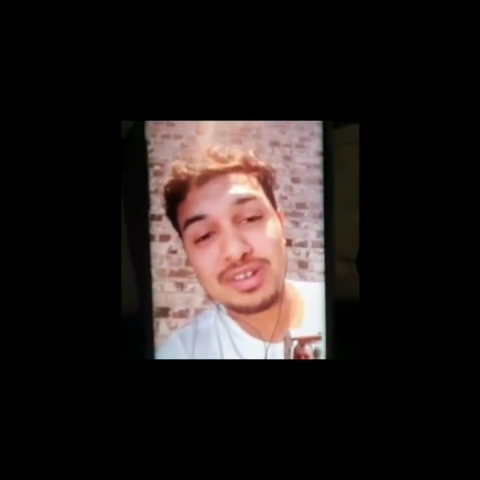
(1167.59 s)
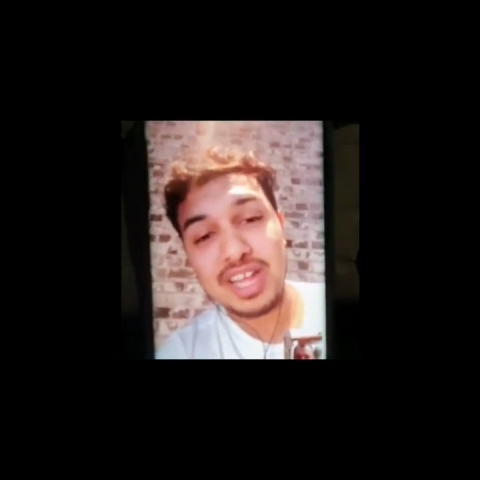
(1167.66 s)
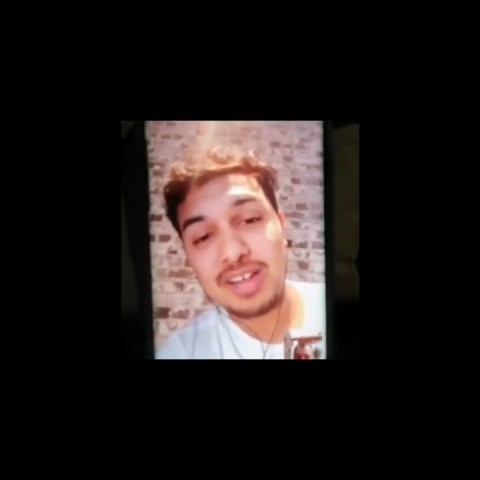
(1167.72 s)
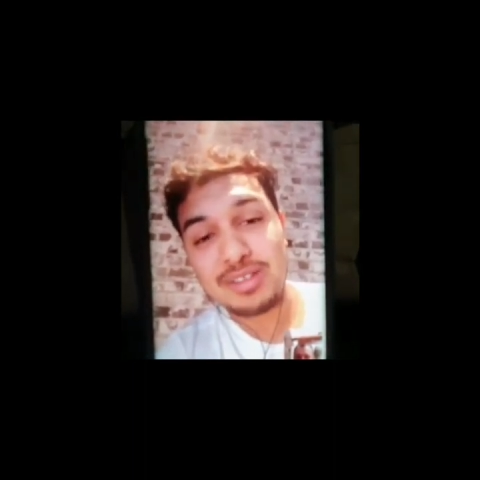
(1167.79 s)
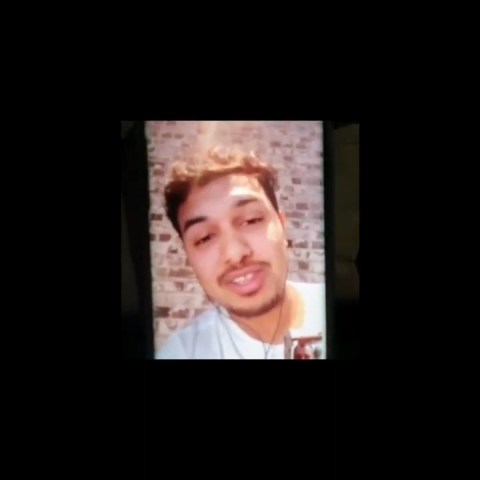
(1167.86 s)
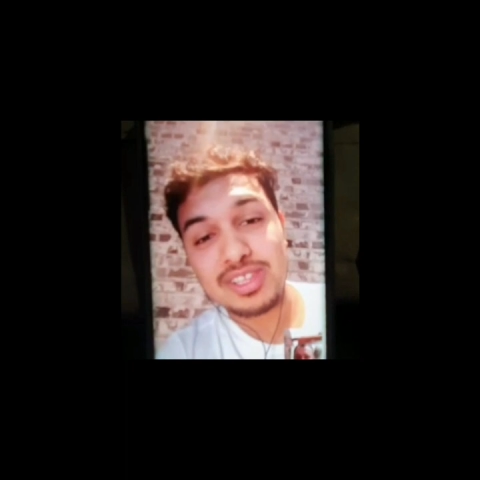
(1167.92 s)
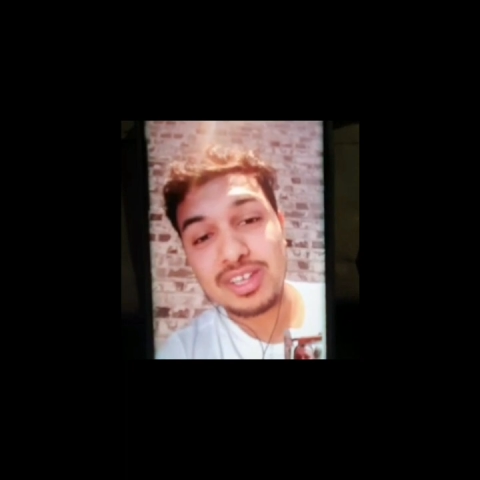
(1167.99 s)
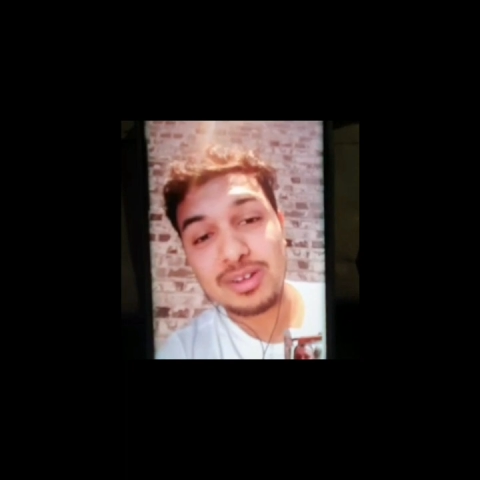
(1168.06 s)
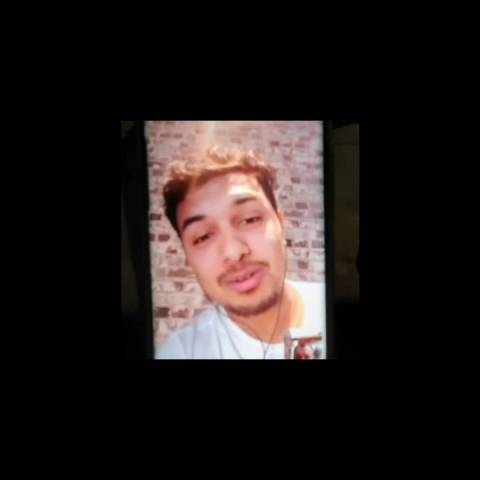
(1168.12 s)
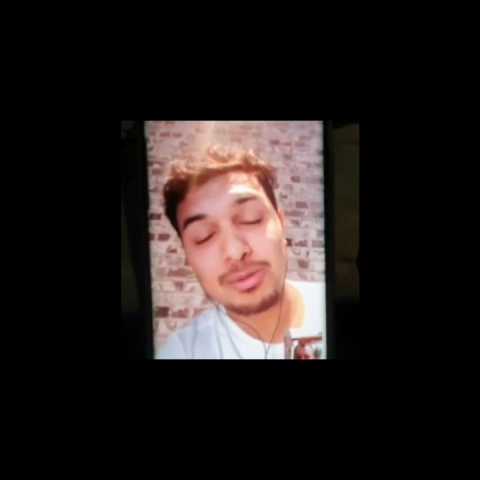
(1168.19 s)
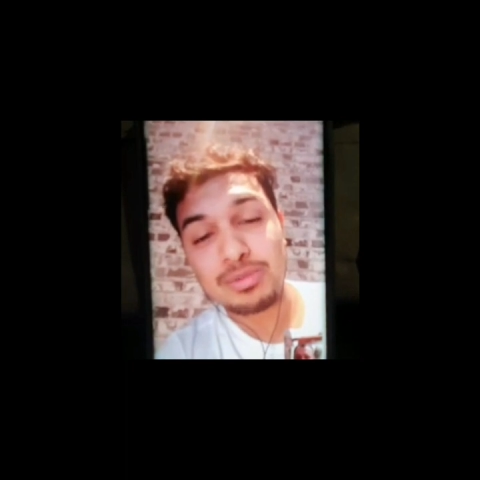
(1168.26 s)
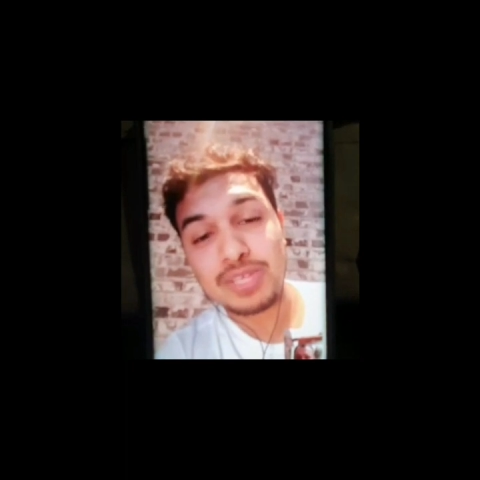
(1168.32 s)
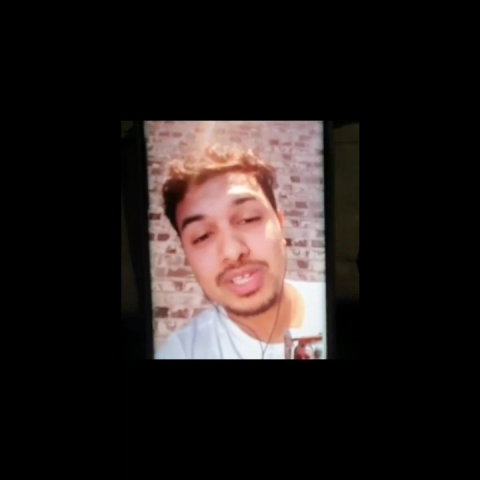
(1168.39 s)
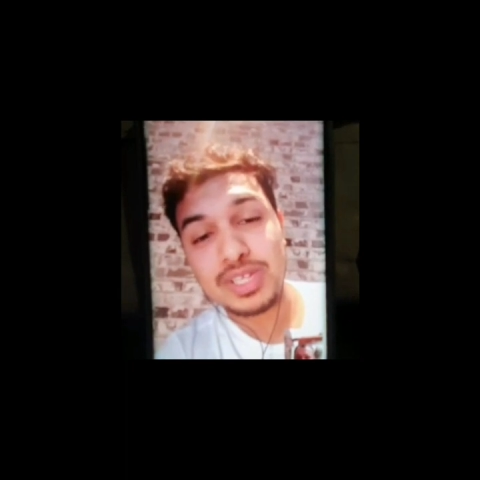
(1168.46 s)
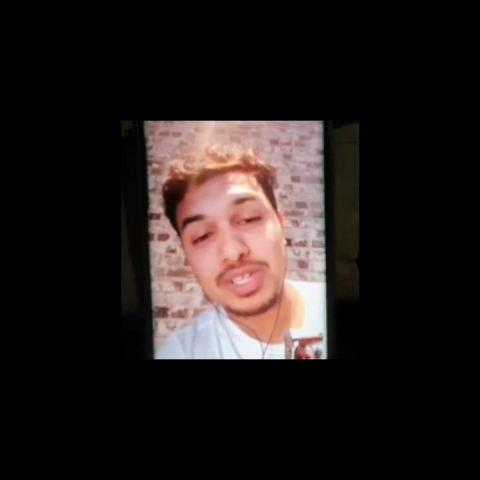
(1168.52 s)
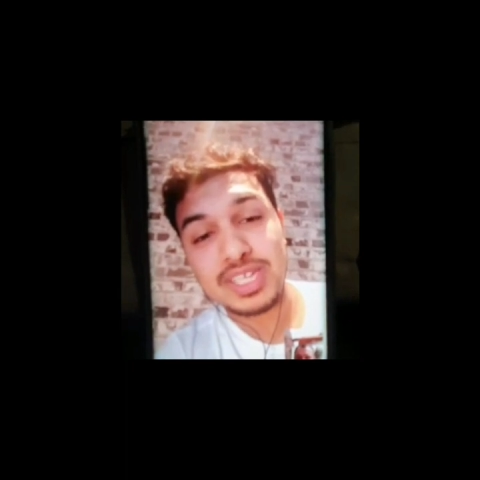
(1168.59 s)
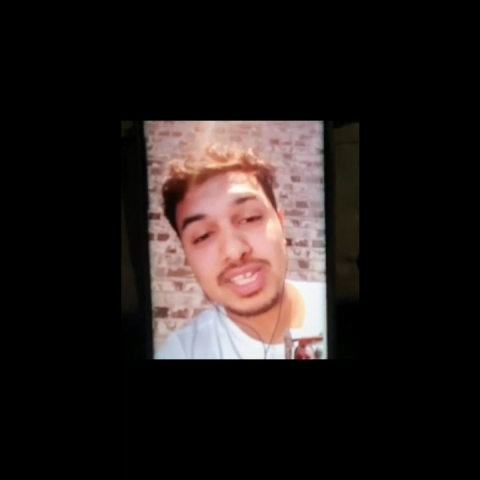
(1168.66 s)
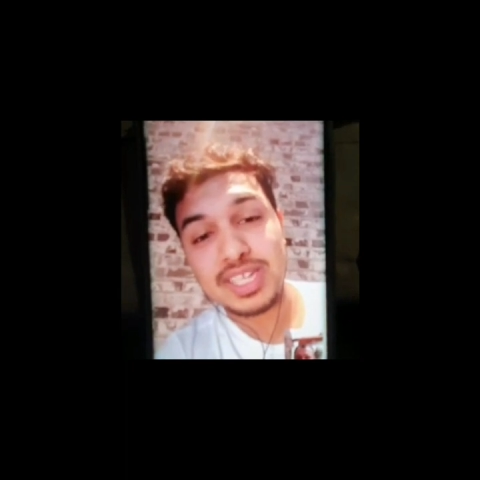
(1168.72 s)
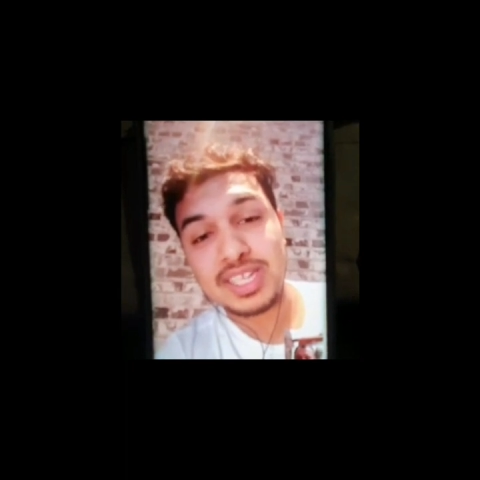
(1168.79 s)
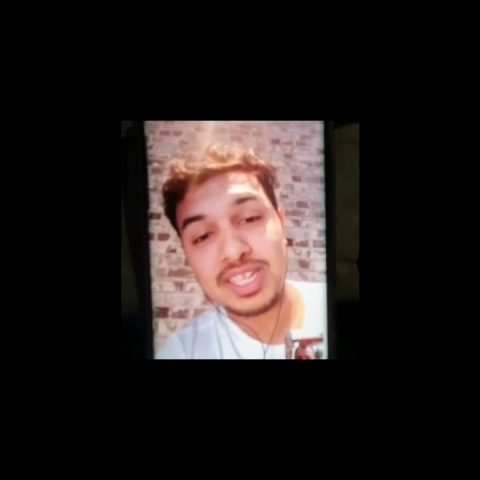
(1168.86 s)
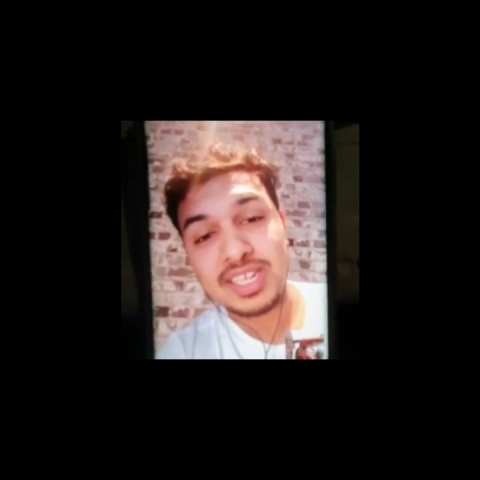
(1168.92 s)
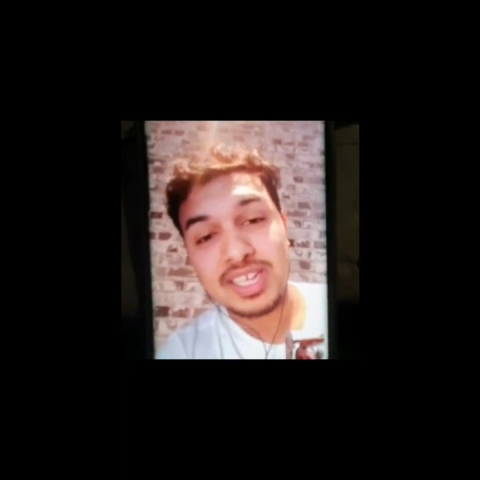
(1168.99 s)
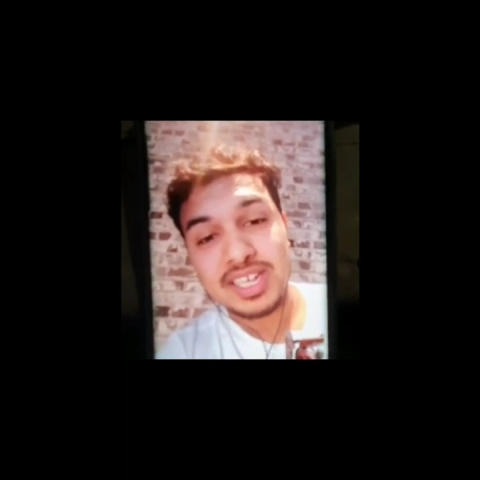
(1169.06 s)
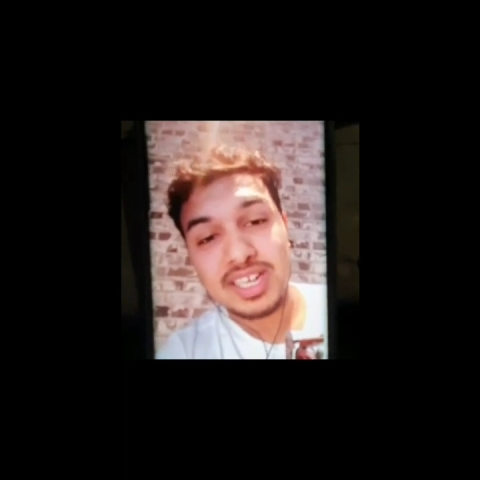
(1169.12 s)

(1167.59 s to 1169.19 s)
throughout the whole weekend.